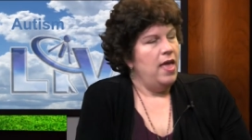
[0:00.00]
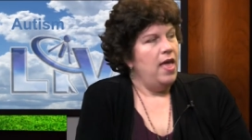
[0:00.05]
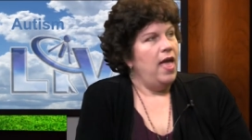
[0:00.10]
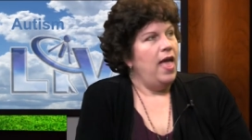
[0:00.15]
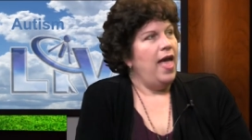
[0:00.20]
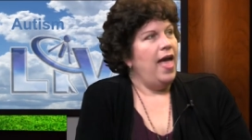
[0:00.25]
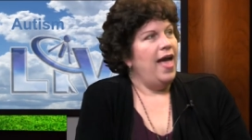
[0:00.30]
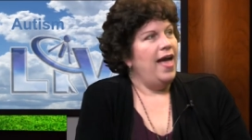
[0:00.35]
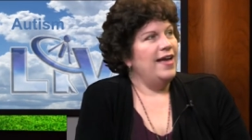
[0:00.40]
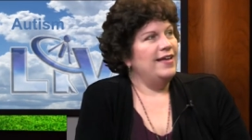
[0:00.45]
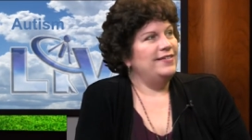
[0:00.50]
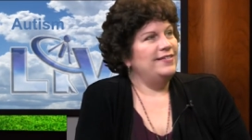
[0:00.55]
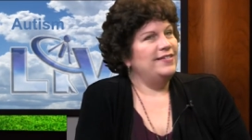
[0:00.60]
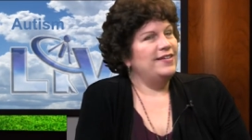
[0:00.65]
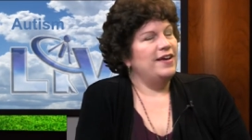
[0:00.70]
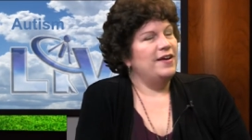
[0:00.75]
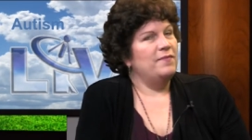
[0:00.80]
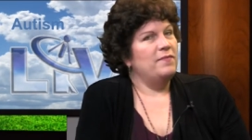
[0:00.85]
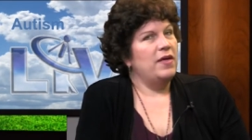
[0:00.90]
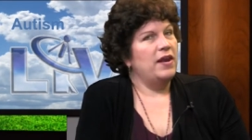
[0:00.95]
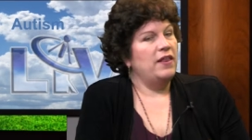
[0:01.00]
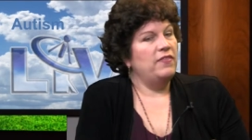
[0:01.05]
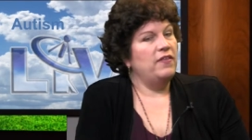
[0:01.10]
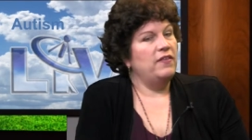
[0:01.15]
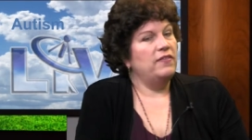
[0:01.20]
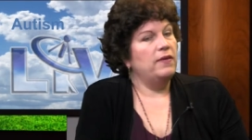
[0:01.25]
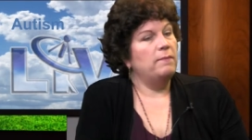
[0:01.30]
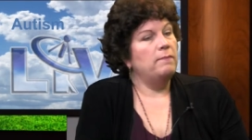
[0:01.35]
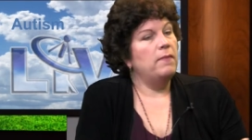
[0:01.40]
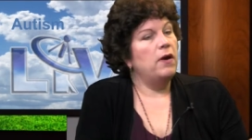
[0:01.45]
and um, and I
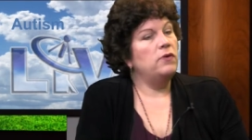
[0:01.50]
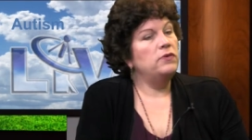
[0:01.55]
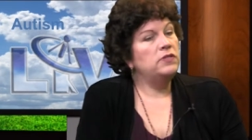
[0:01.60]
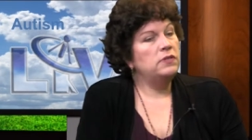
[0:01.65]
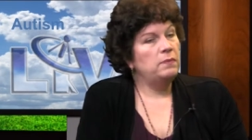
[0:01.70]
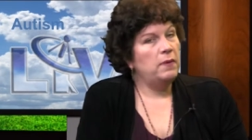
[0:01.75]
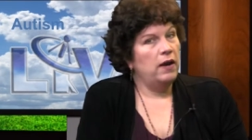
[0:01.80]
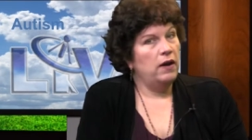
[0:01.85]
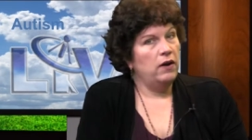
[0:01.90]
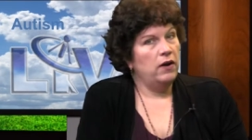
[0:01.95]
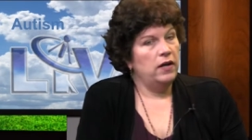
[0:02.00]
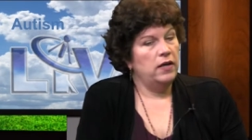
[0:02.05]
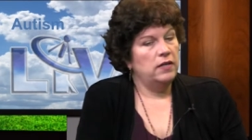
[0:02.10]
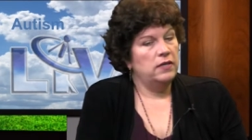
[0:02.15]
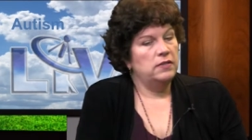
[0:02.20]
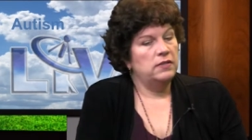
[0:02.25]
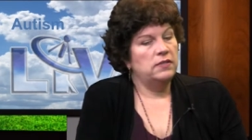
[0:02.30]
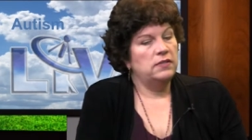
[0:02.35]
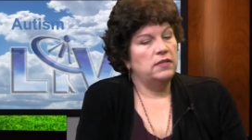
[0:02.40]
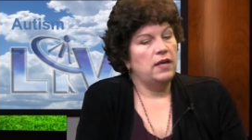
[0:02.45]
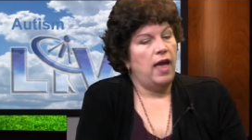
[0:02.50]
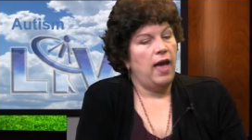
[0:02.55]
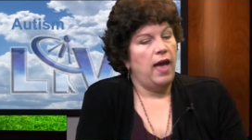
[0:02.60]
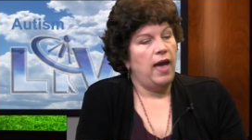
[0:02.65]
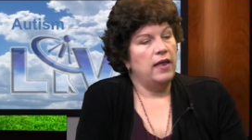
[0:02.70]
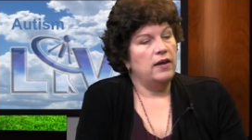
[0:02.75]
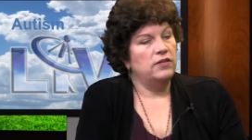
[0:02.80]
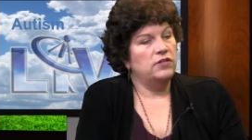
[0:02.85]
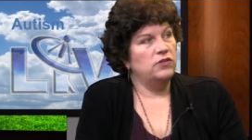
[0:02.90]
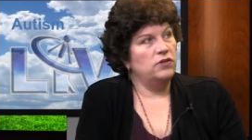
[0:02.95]
think that most parents
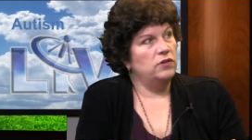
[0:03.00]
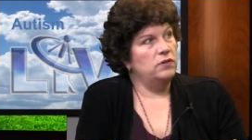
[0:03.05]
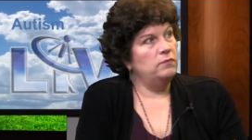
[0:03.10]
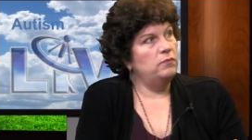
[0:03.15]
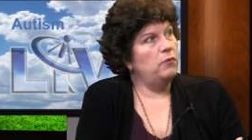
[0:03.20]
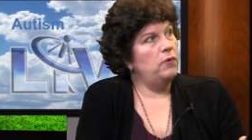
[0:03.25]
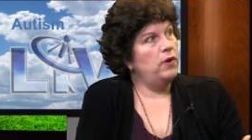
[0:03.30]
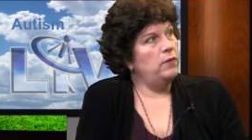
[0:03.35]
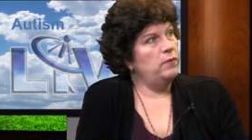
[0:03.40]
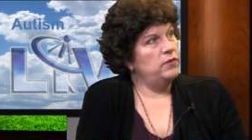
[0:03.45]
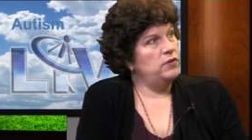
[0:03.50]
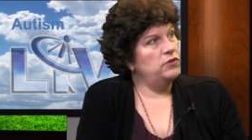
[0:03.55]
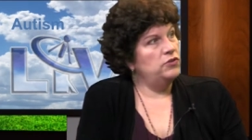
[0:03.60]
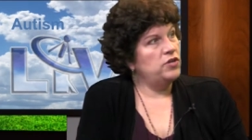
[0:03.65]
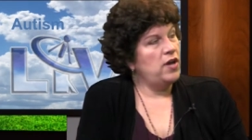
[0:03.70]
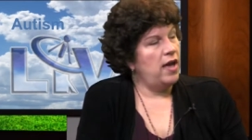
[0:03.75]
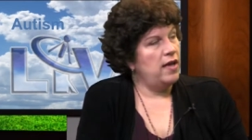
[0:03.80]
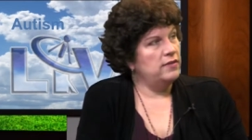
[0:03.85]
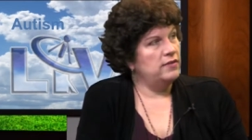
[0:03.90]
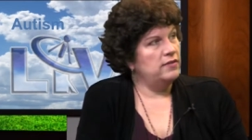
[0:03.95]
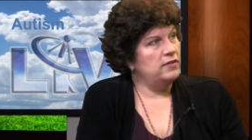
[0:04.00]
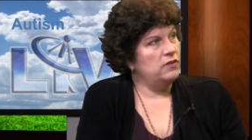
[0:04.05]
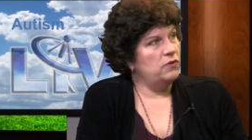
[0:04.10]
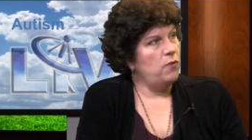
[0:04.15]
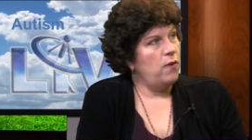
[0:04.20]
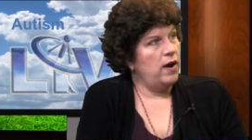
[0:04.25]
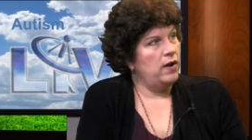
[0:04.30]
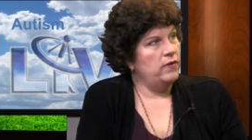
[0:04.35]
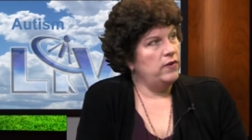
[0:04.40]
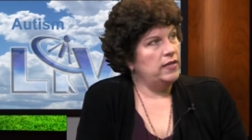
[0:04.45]
at a certain point when their child is
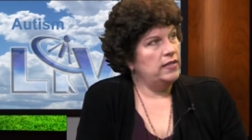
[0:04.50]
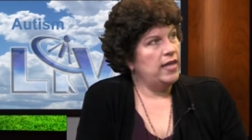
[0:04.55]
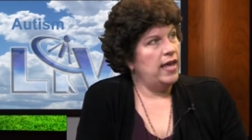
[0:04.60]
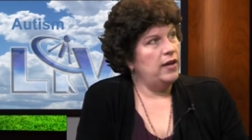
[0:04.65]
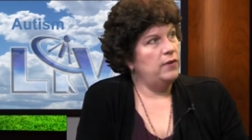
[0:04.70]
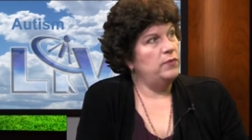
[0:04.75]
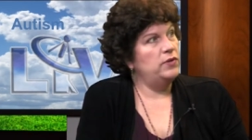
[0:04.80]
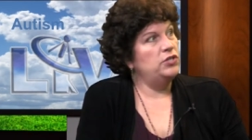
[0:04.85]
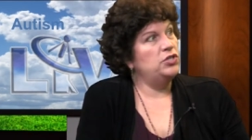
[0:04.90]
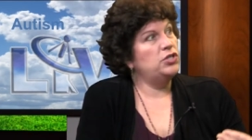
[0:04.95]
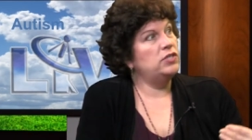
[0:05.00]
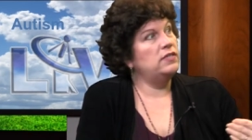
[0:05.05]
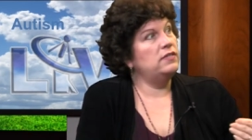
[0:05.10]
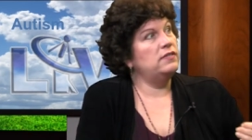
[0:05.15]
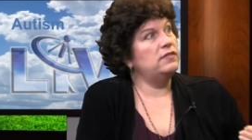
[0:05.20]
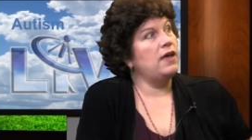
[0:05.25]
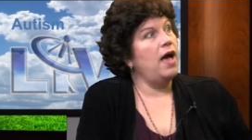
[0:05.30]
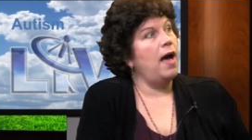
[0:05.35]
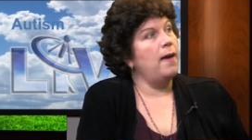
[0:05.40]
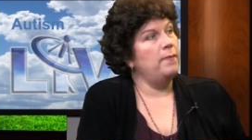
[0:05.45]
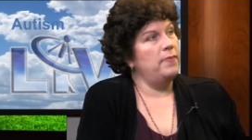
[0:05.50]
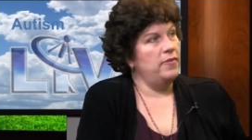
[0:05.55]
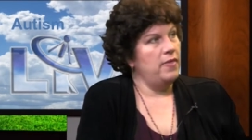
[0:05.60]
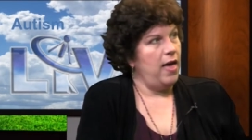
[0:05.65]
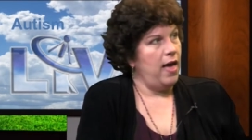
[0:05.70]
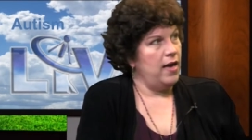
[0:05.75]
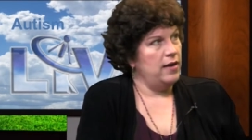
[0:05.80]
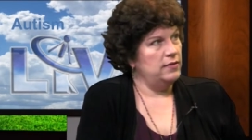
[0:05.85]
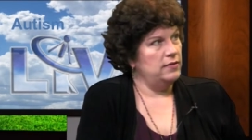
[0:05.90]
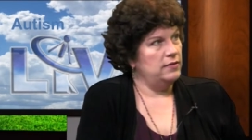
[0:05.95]
acquiring language language stop
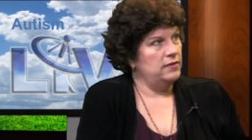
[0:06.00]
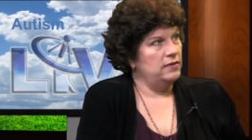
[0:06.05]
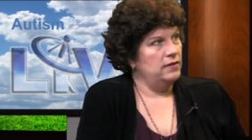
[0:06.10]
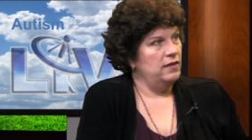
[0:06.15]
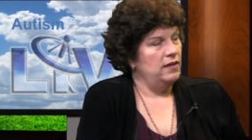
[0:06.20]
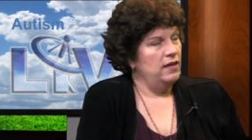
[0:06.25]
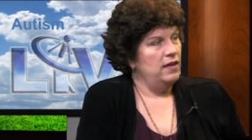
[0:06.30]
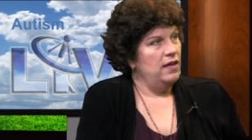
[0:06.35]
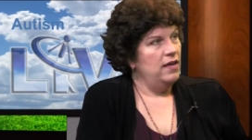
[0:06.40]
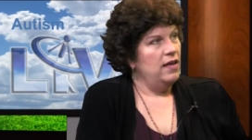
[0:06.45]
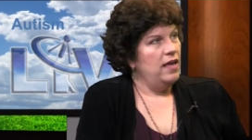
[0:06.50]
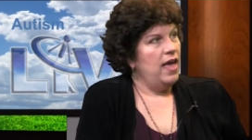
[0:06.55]
that. Yeah.